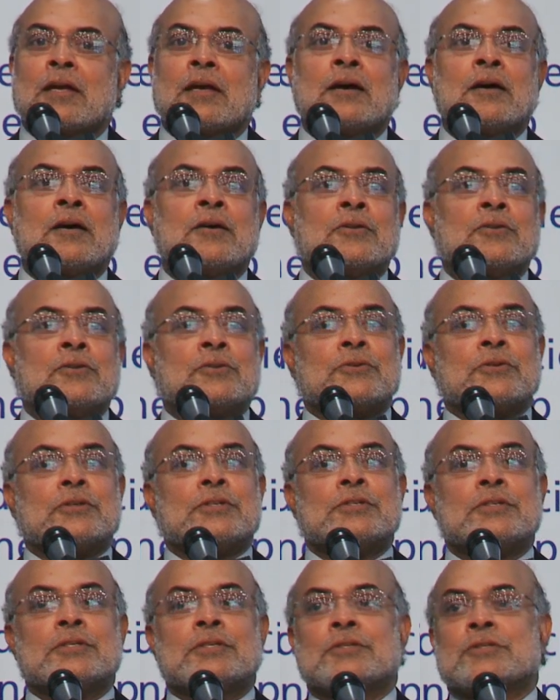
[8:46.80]
Uh,
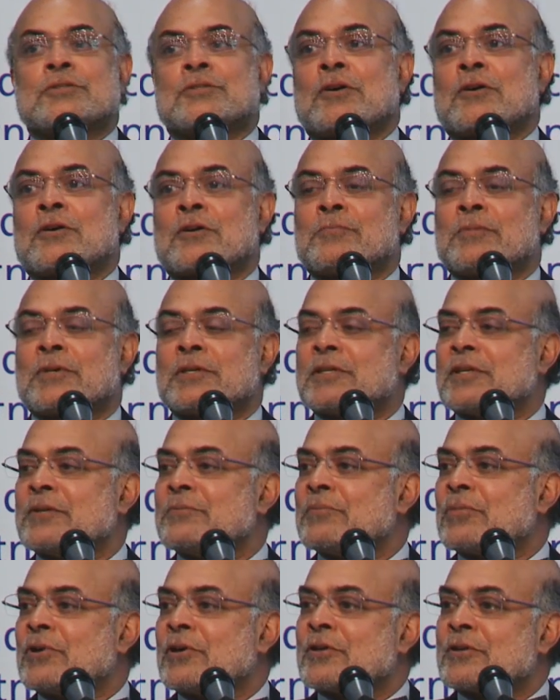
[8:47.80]
nutritionists talk about the
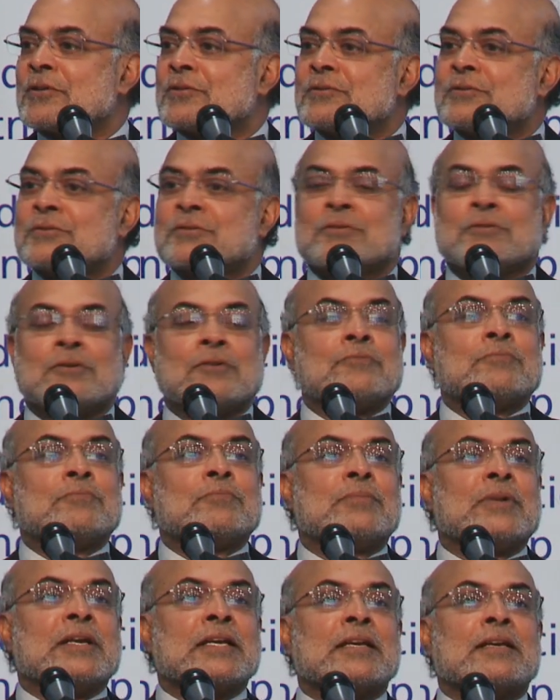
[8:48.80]
importance of
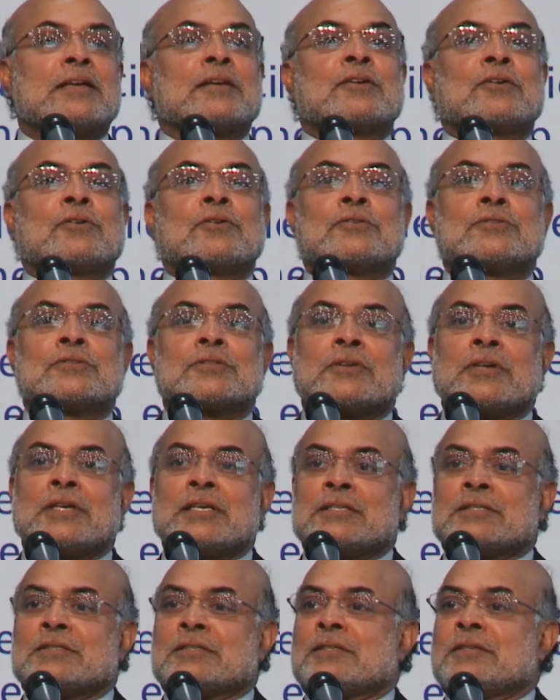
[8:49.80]
bringing coarse
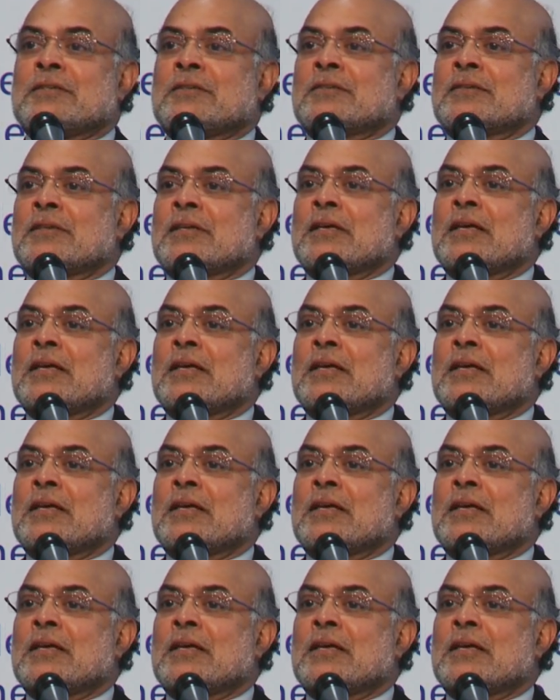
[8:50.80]
grains and